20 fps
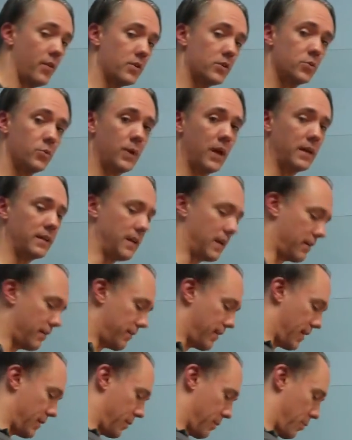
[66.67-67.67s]
First, we
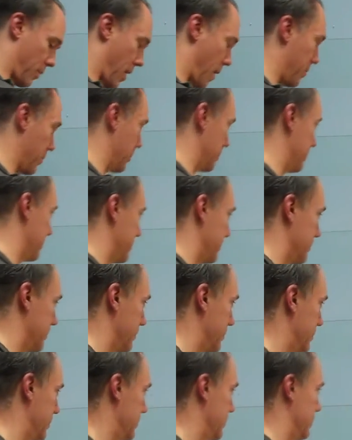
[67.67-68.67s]
identify the problem.
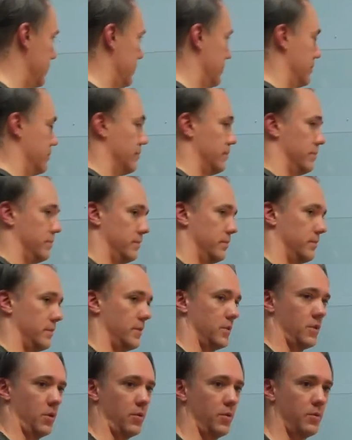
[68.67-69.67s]

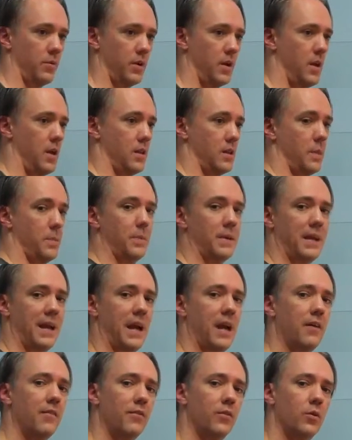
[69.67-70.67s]
So, the
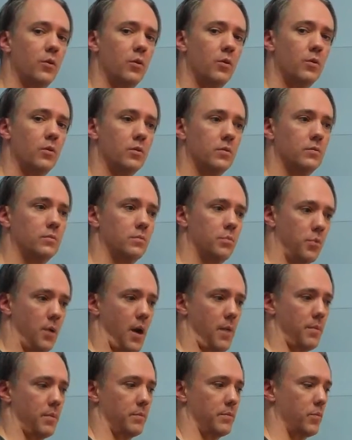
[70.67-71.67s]
behavioral
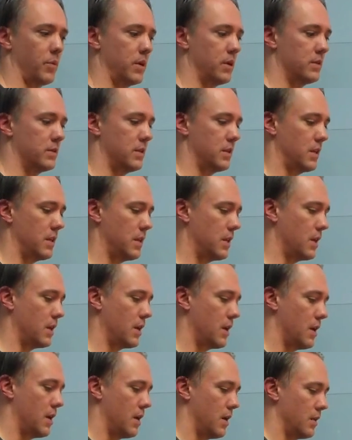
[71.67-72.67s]
problem. What is
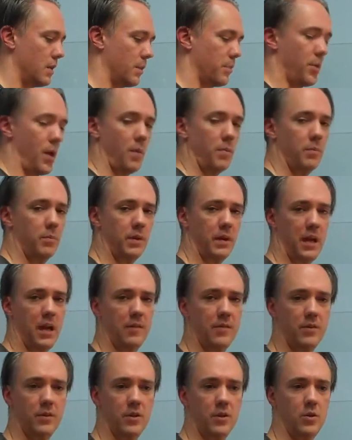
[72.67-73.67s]
the problem
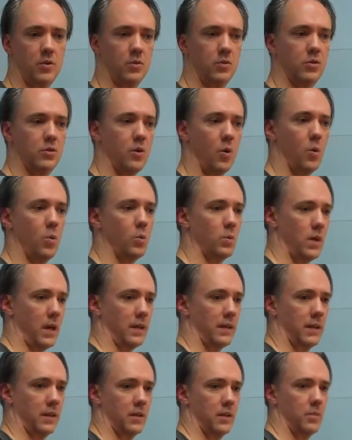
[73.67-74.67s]
behavior that you don't
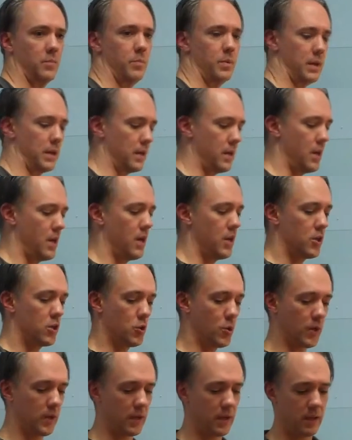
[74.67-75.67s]
like? It can be
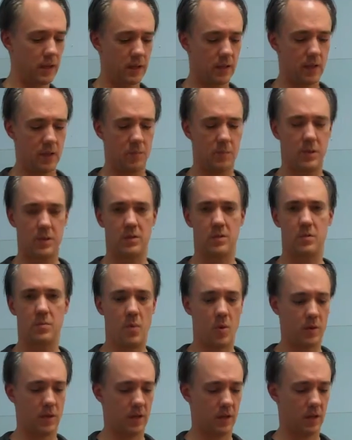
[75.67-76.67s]
drinking, it can be
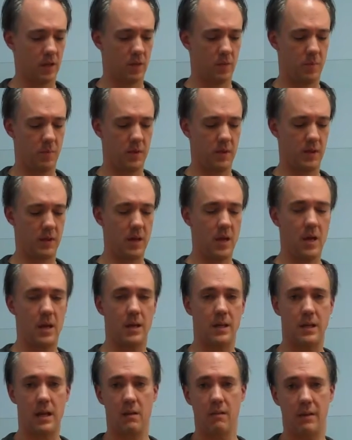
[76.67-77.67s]
smoking, it could be
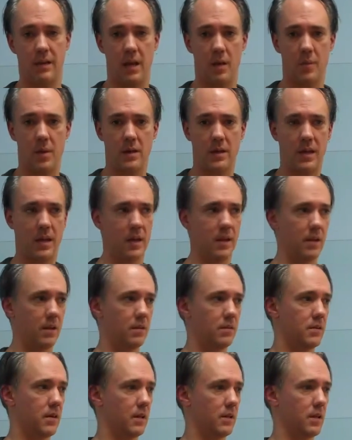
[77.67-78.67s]
yelling at my
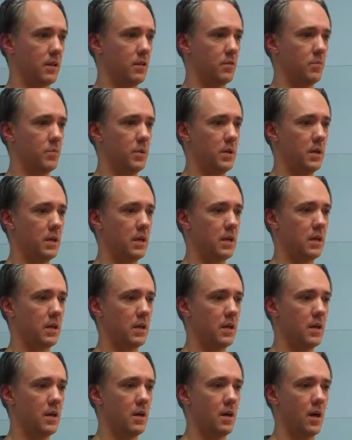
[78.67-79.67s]
kids, it could
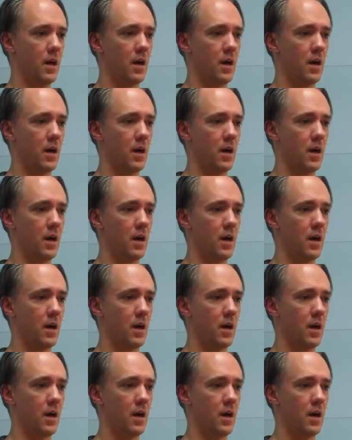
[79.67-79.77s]
be